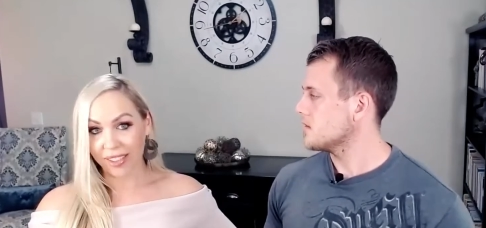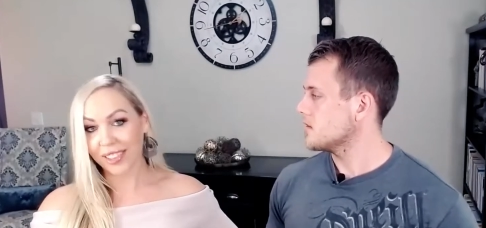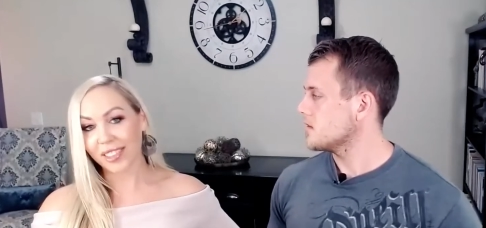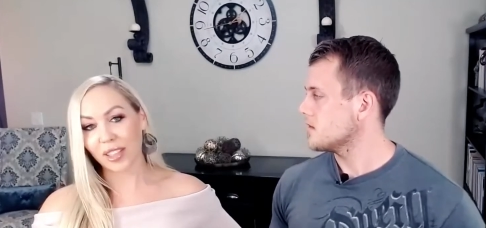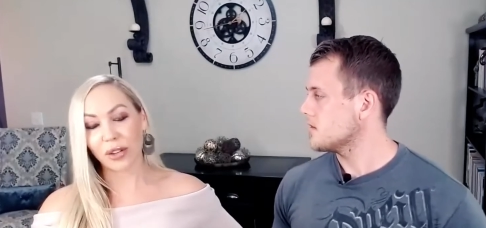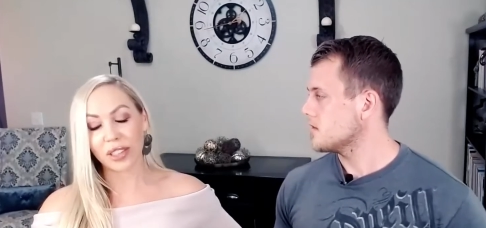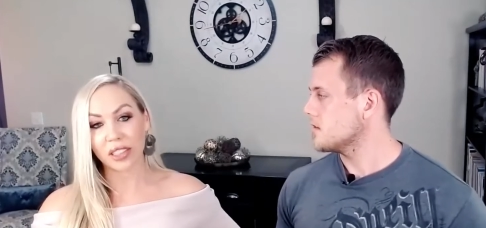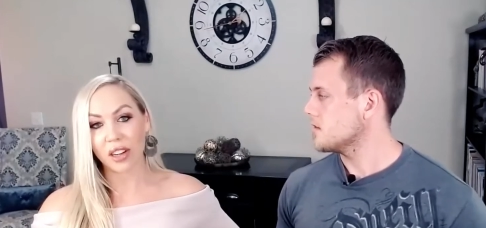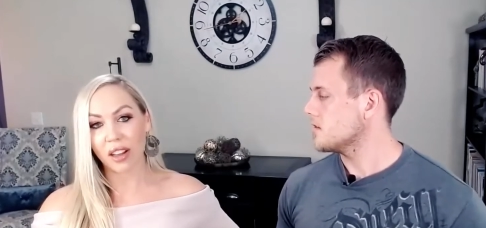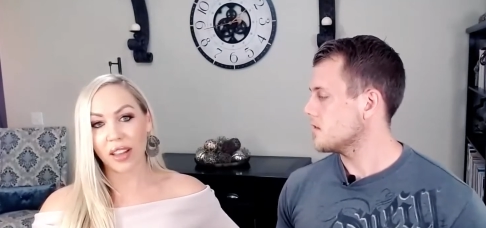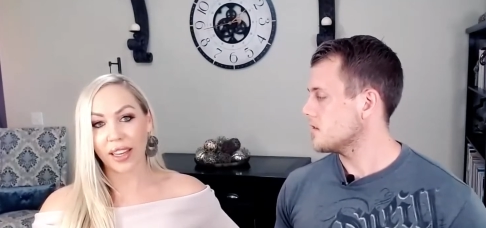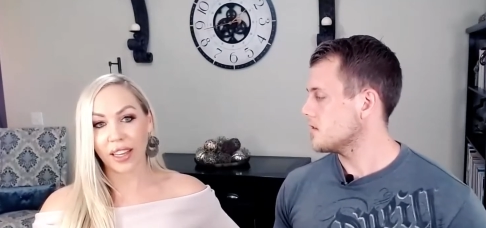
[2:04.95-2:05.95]
Speaker 1: So it's
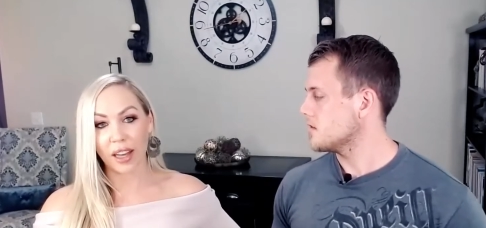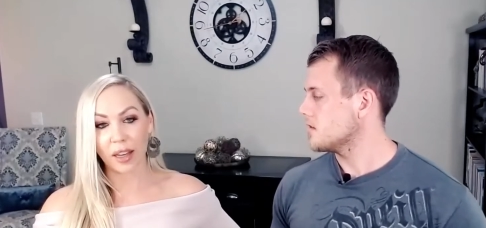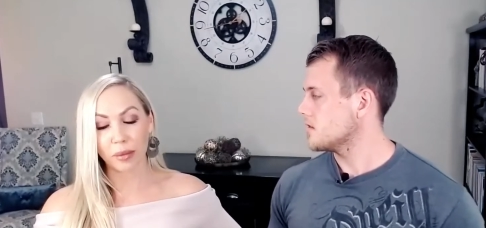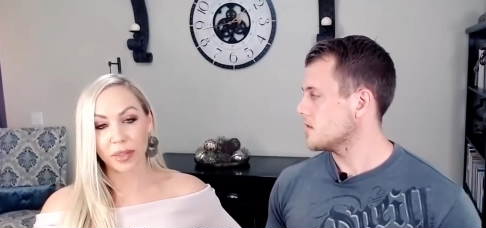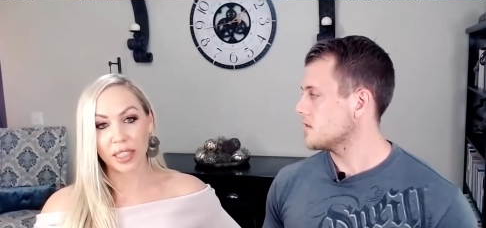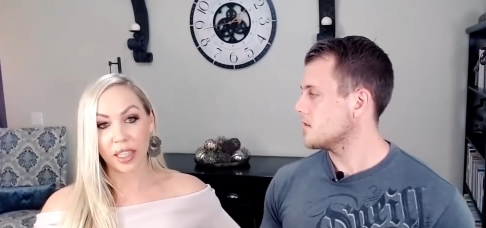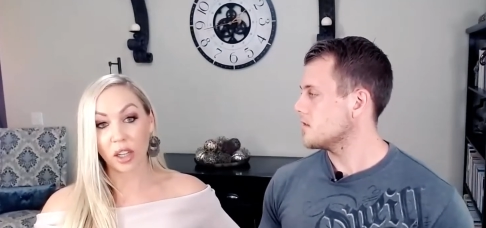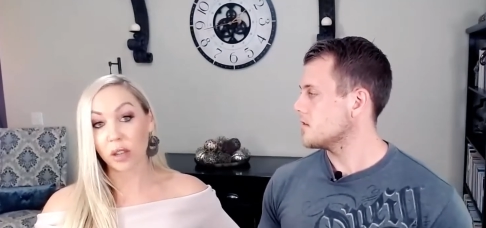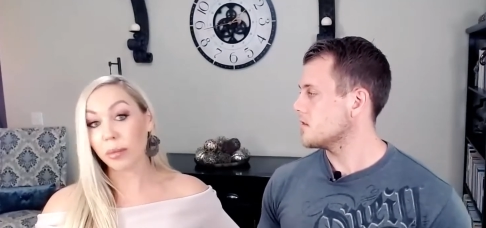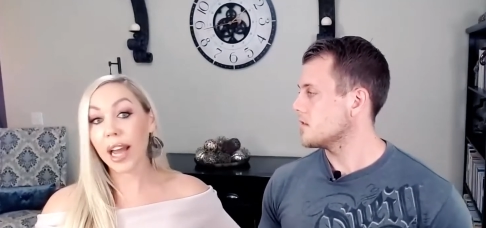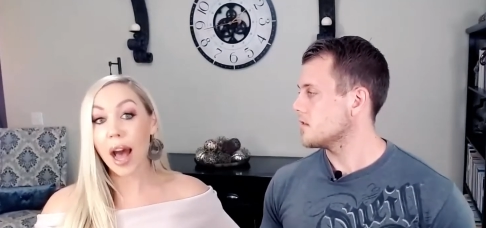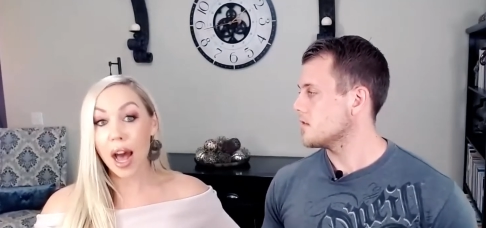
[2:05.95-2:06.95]
not like I'm sitting on
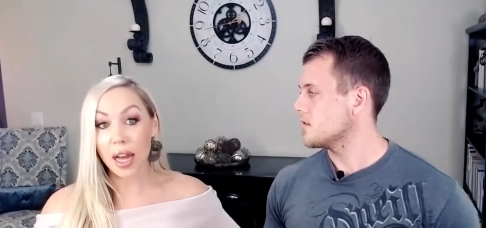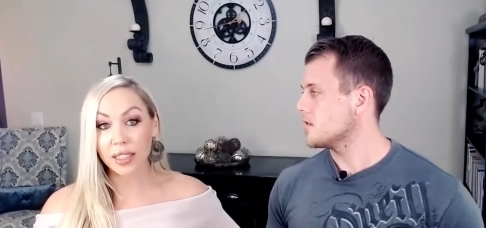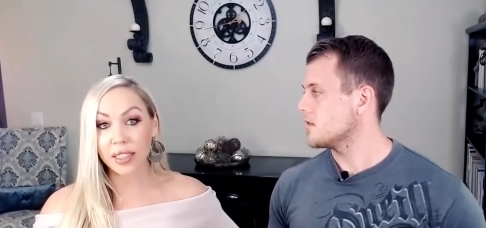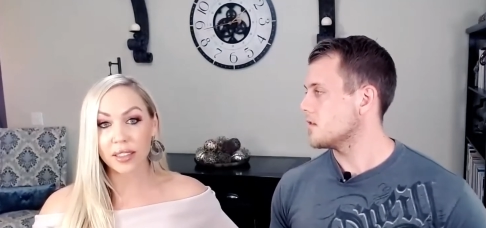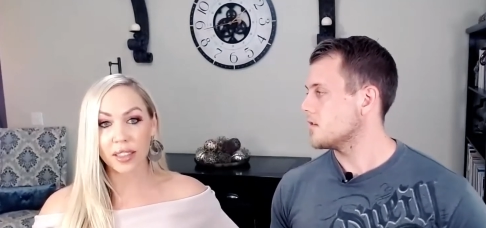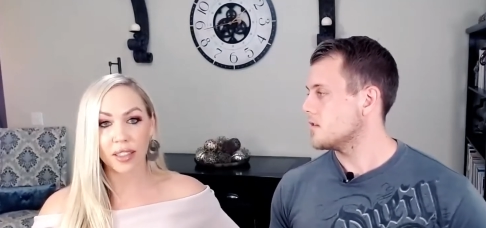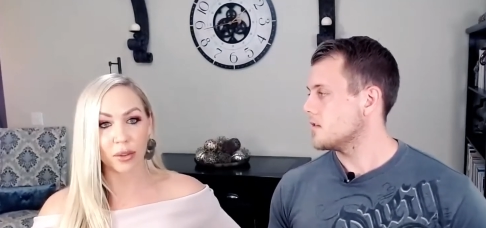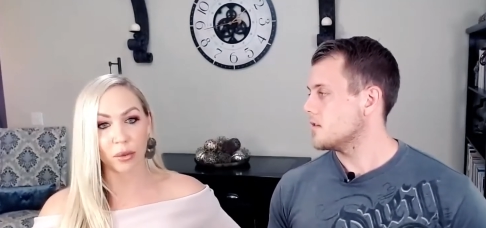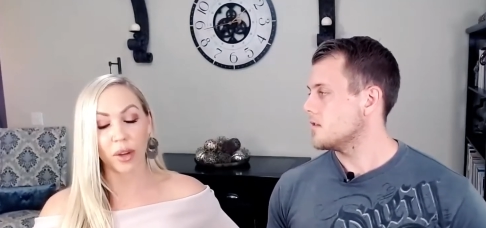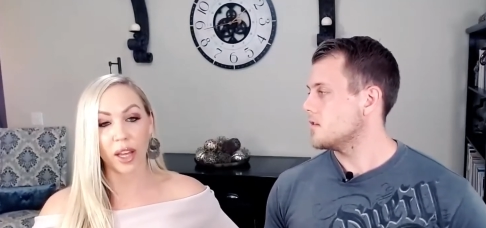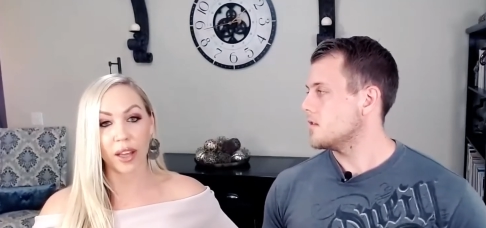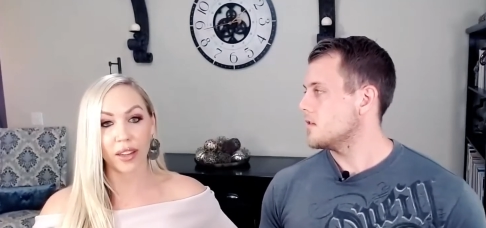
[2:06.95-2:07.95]
my ass
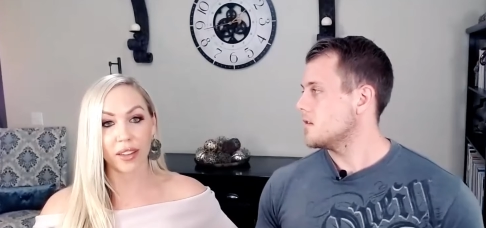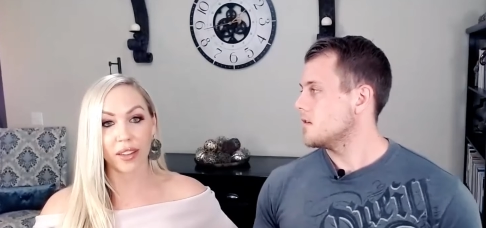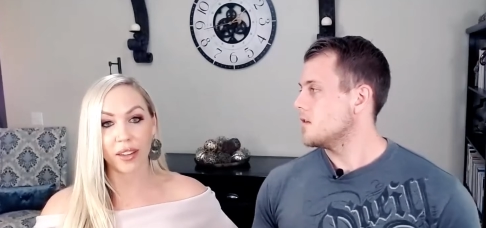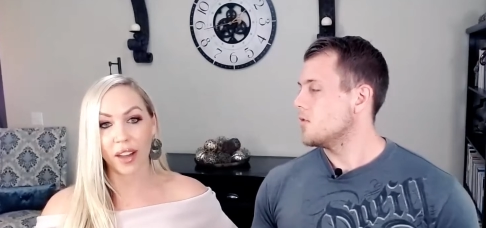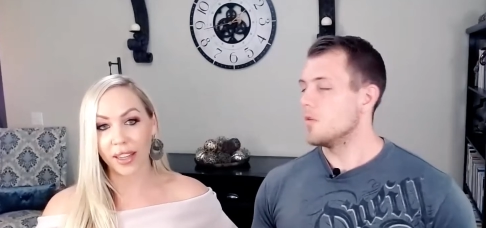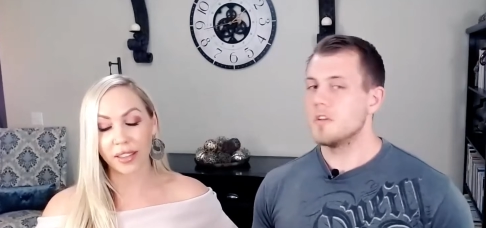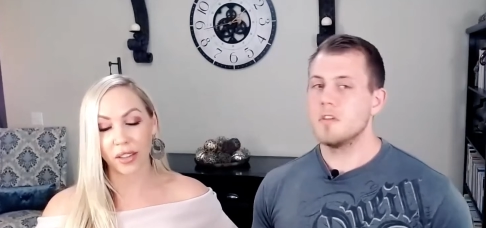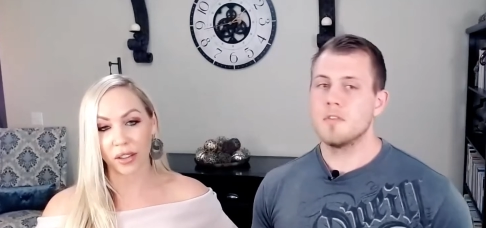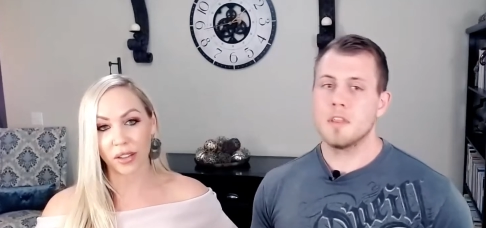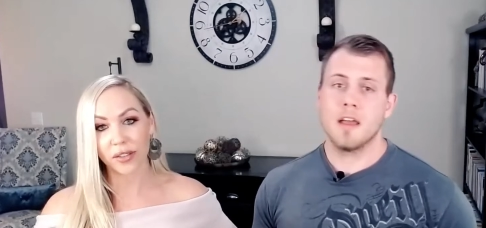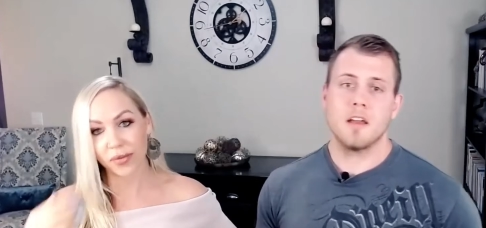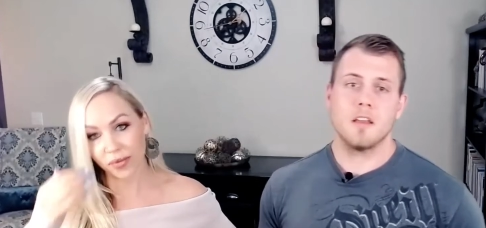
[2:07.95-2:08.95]
when Well, I
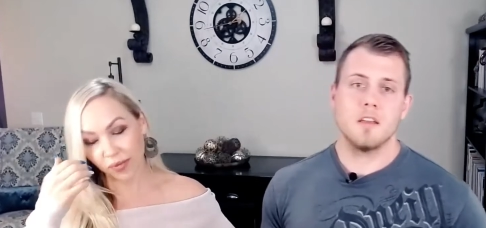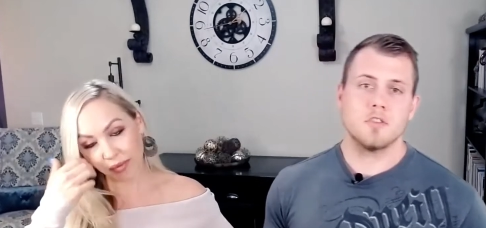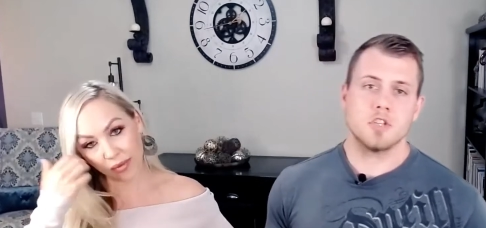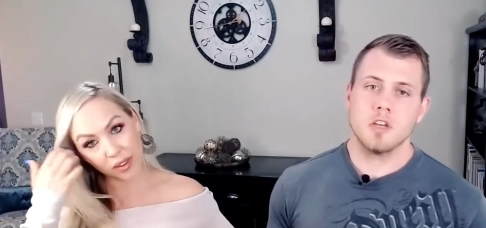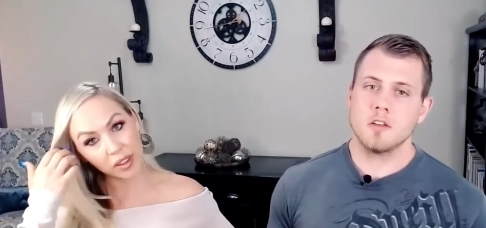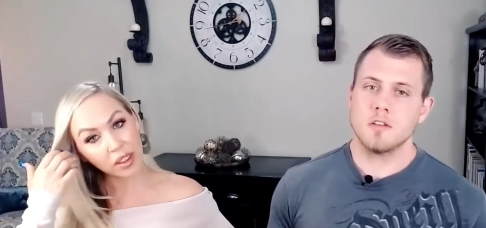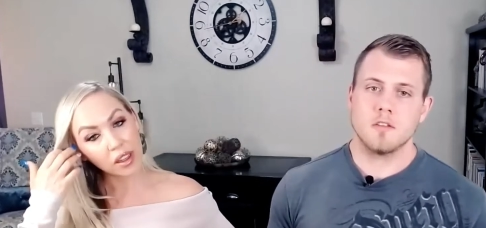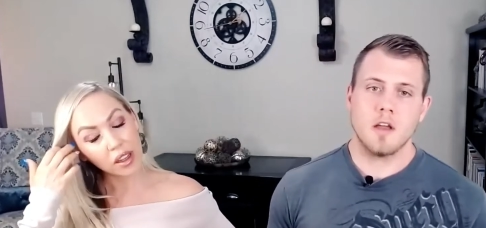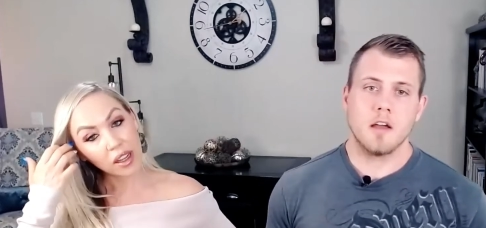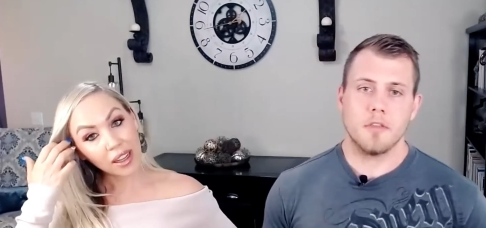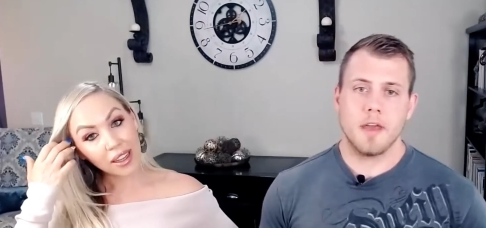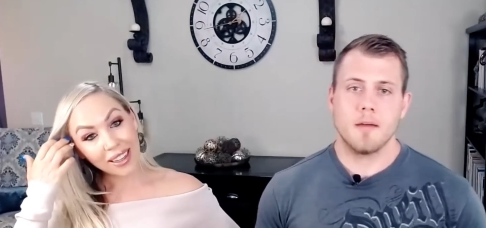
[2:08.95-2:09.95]
even that, you, she had to
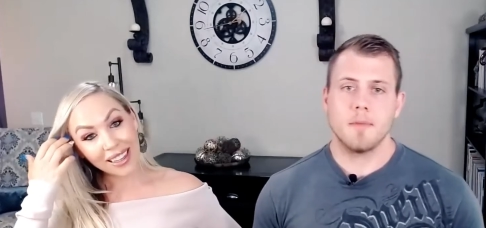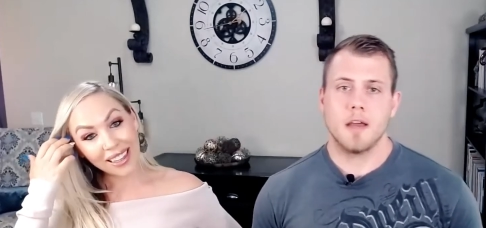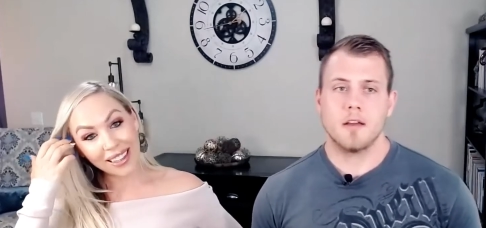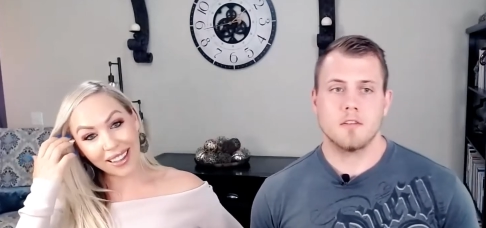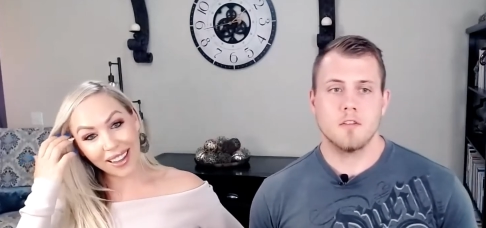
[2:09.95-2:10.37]
dial that back too.